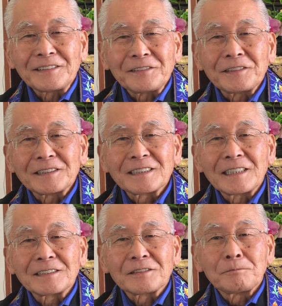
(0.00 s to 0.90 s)
you know, this
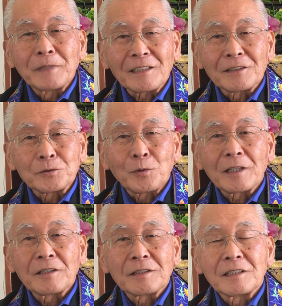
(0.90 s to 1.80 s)
sense of balance.
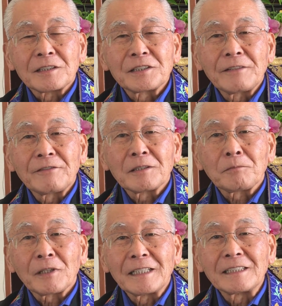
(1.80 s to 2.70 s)
Rather than achieving
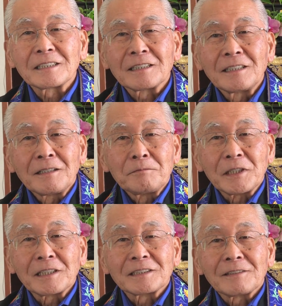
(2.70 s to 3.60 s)
a place
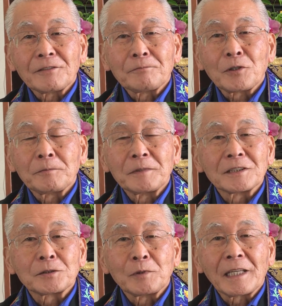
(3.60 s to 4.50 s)
because of
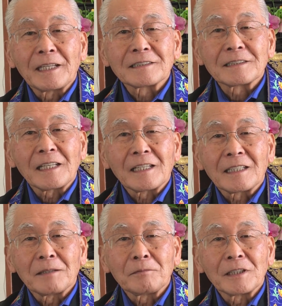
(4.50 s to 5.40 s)
impermanence, we can't stay
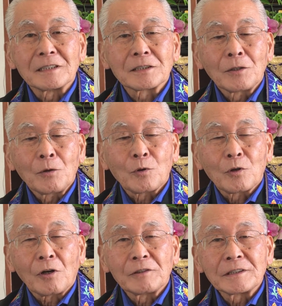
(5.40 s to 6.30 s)
at that place.
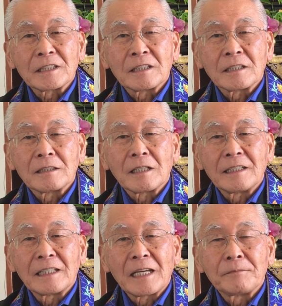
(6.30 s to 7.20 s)
We're always in a
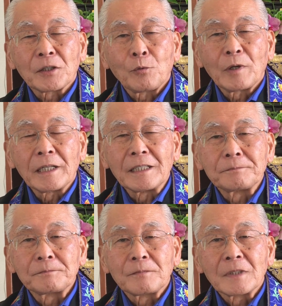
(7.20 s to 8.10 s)
dynamic
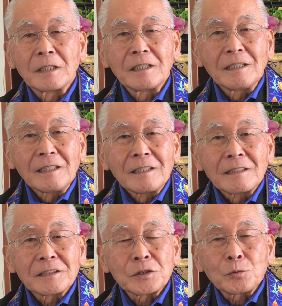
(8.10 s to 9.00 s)
way.
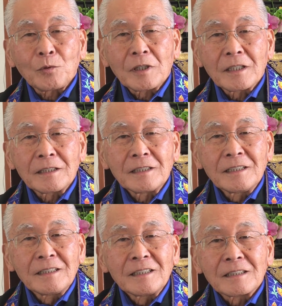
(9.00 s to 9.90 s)
This is why,
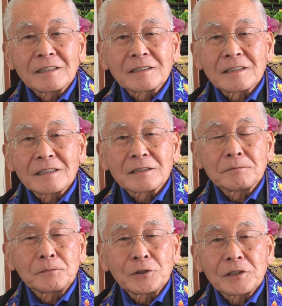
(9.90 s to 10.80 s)
in a
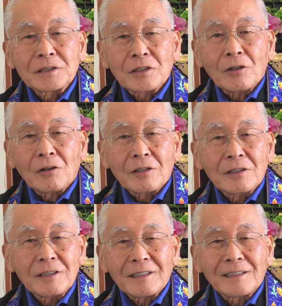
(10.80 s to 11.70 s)
sense, Buddhists
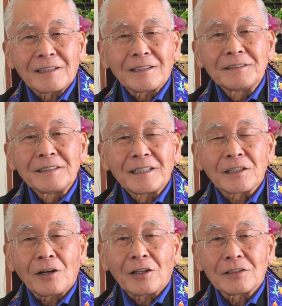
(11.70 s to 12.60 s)
are uh,
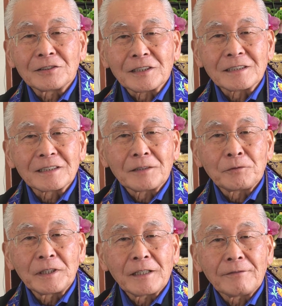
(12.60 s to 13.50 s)
ecologists,
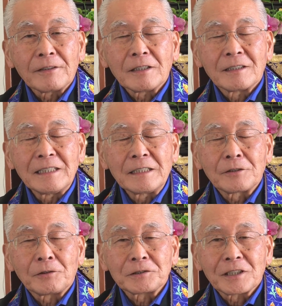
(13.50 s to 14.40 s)
and we have an
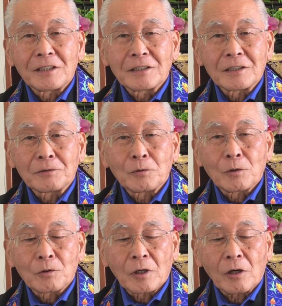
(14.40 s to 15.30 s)
eco-sangha,
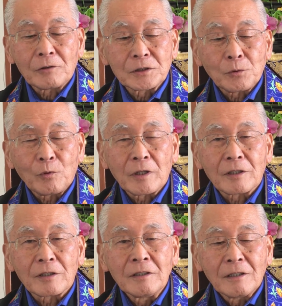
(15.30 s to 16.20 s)
where we're always
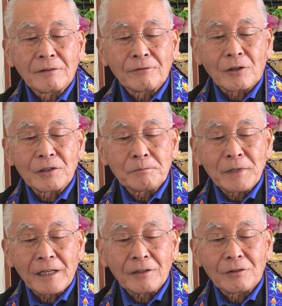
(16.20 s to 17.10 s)
aware of our
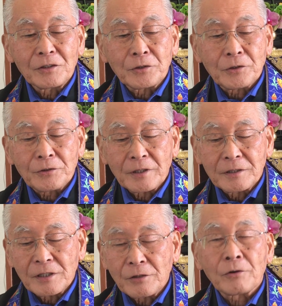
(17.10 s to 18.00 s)
impact on the earth
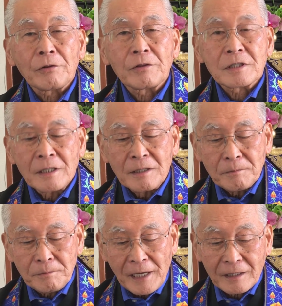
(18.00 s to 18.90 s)
and the earth's
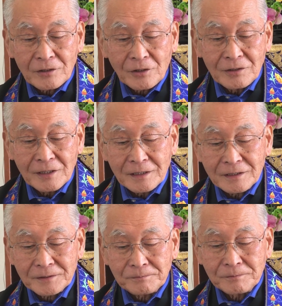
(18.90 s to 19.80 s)
impact on
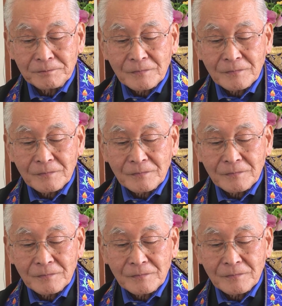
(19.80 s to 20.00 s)
us.